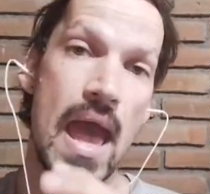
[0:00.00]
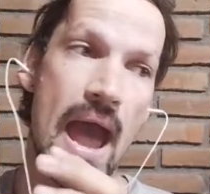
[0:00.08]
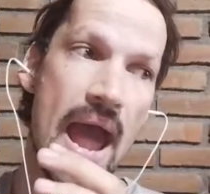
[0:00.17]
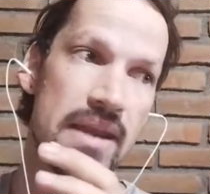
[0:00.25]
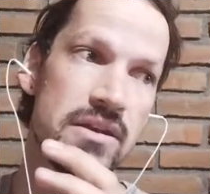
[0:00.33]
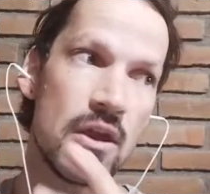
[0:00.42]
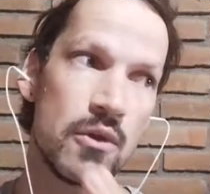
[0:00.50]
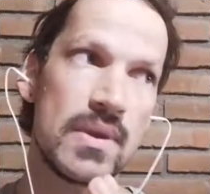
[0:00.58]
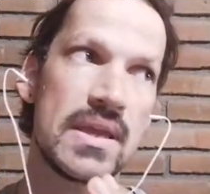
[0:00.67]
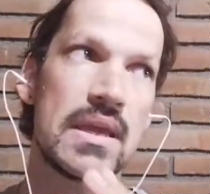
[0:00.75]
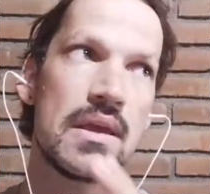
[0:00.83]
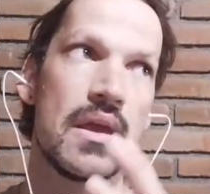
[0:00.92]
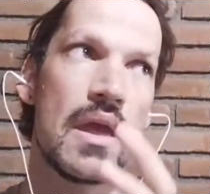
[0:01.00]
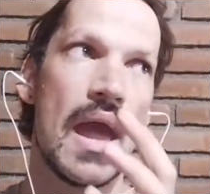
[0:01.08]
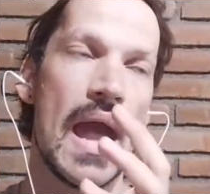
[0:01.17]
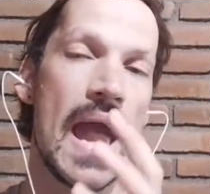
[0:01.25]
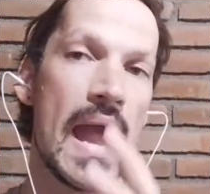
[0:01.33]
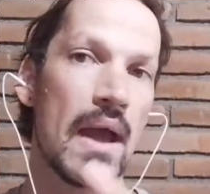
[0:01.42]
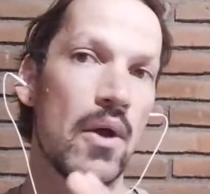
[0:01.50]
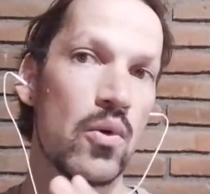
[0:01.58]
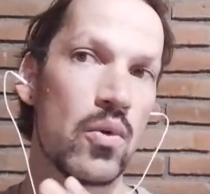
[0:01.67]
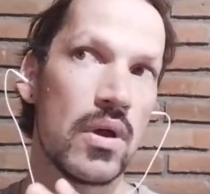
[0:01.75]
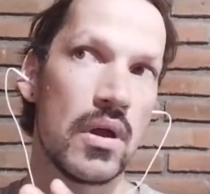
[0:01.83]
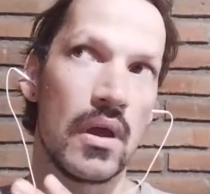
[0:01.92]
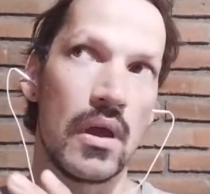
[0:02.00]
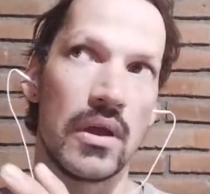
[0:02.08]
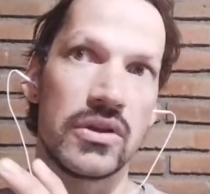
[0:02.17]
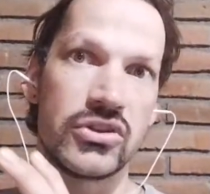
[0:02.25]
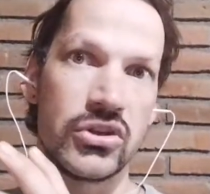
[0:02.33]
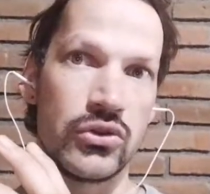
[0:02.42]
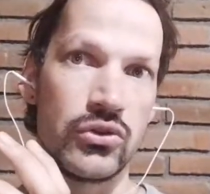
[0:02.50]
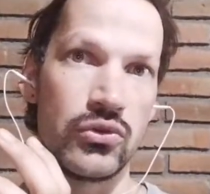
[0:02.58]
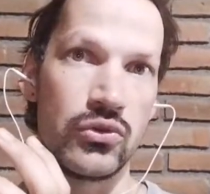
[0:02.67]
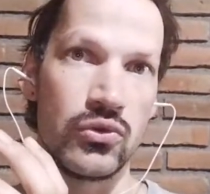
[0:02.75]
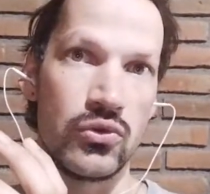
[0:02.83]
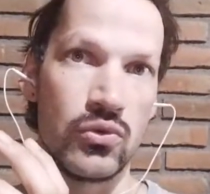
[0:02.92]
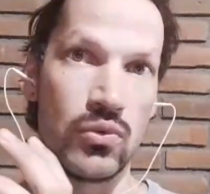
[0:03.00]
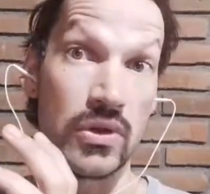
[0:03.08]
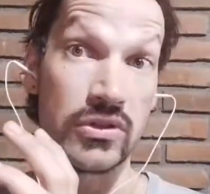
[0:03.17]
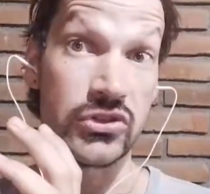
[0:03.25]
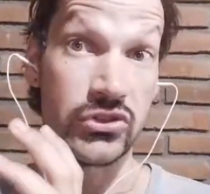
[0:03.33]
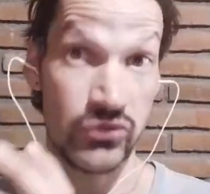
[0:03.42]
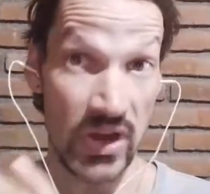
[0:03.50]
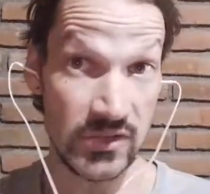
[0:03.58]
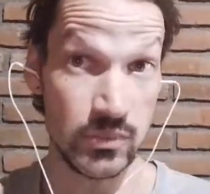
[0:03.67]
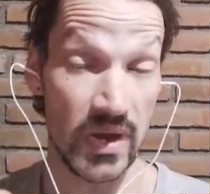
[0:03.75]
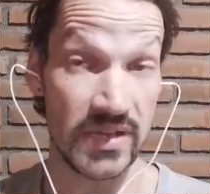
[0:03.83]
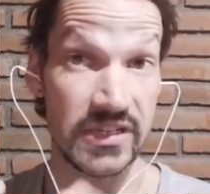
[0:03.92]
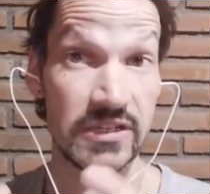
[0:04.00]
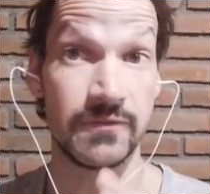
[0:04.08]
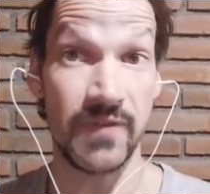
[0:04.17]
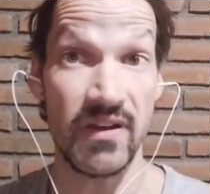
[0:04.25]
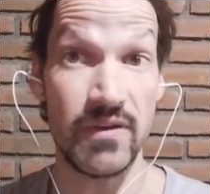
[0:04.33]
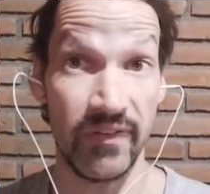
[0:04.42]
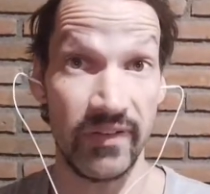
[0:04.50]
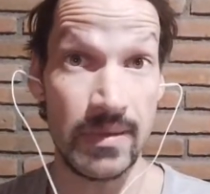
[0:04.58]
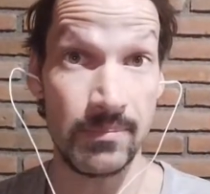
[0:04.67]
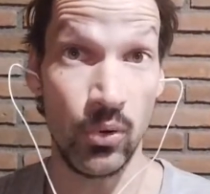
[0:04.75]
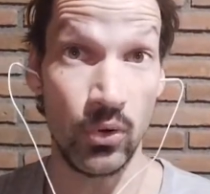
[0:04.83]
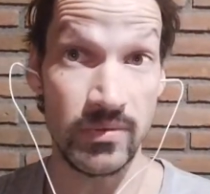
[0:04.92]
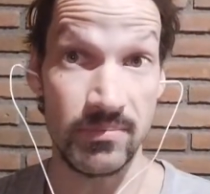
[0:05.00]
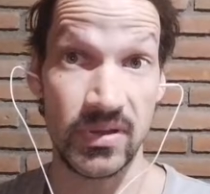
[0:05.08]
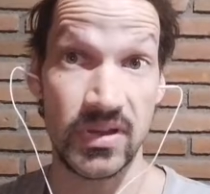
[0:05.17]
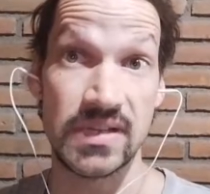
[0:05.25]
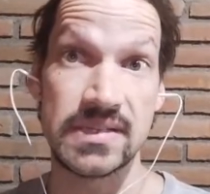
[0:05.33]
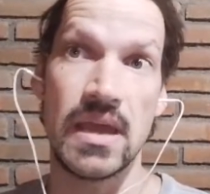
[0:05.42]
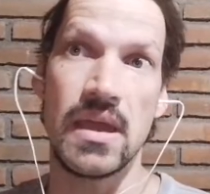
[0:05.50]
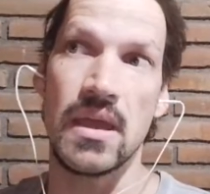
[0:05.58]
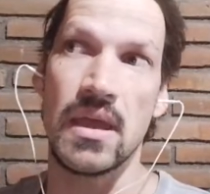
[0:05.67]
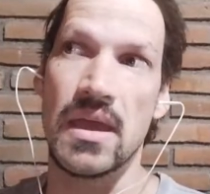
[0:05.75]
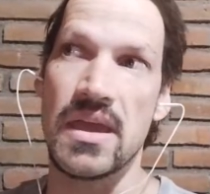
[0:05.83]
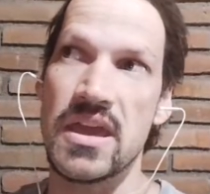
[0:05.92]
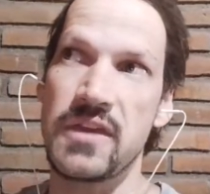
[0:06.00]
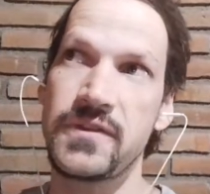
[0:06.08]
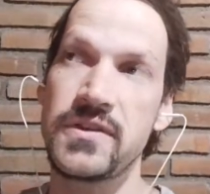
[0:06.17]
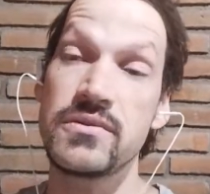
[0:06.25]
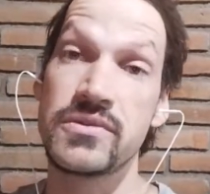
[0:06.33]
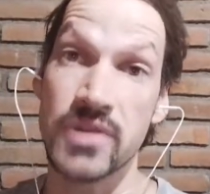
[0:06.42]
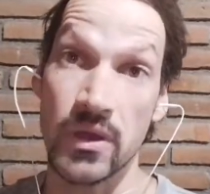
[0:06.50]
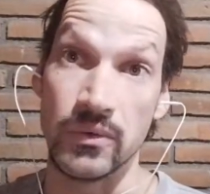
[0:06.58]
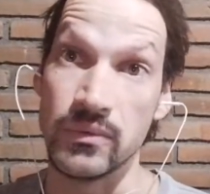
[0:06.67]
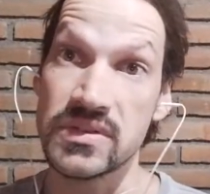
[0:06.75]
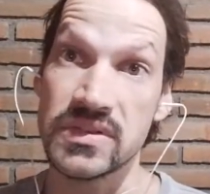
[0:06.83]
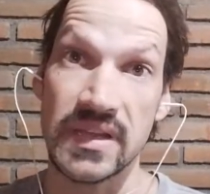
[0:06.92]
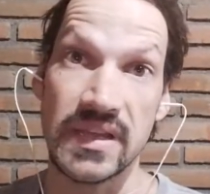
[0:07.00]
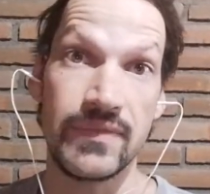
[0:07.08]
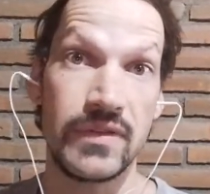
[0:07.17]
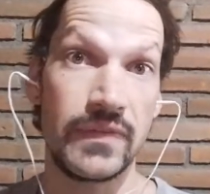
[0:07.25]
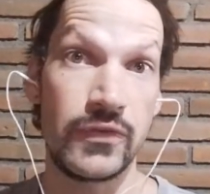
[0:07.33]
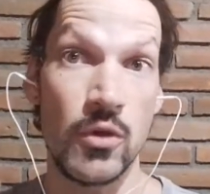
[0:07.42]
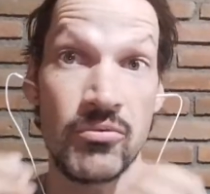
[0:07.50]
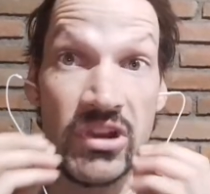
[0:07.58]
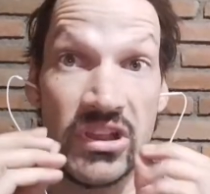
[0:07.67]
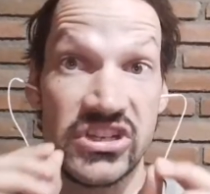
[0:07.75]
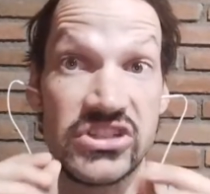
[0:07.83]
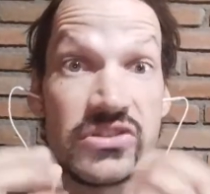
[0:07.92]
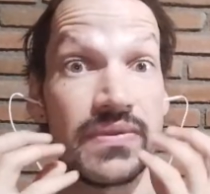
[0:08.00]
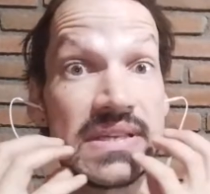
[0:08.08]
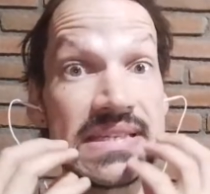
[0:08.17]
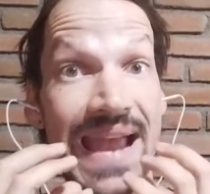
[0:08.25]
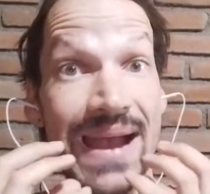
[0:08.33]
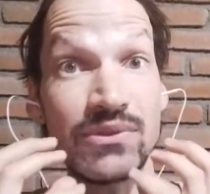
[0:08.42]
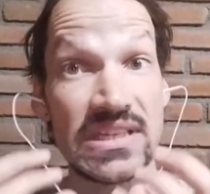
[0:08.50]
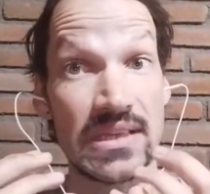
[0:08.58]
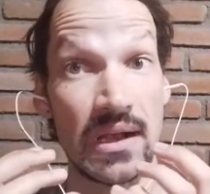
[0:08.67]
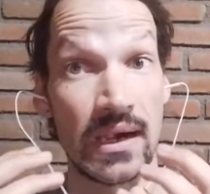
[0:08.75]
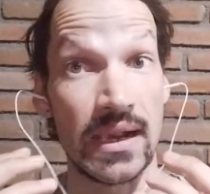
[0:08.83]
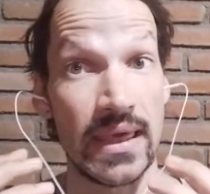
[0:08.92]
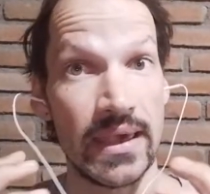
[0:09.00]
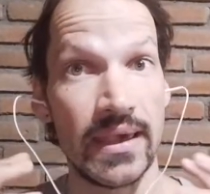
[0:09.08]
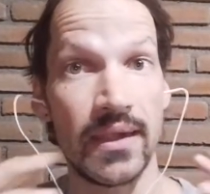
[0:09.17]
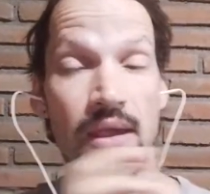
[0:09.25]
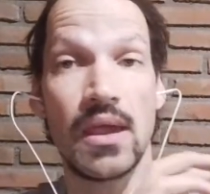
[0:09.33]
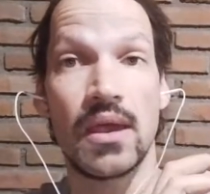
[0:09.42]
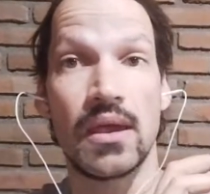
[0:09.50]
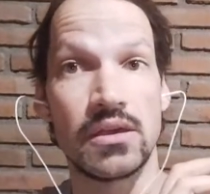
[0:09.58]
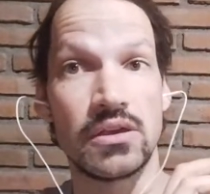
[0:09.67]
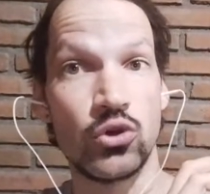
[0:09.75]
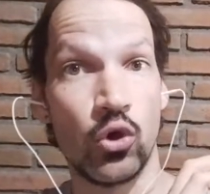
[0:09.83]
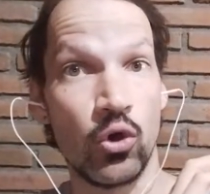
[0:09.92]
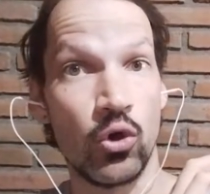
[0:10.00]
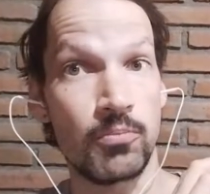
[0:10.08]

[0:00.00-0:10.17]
And knowing how to stress words is very, very important, because if you don't, even if your pronunciation of the sounds is unclear, your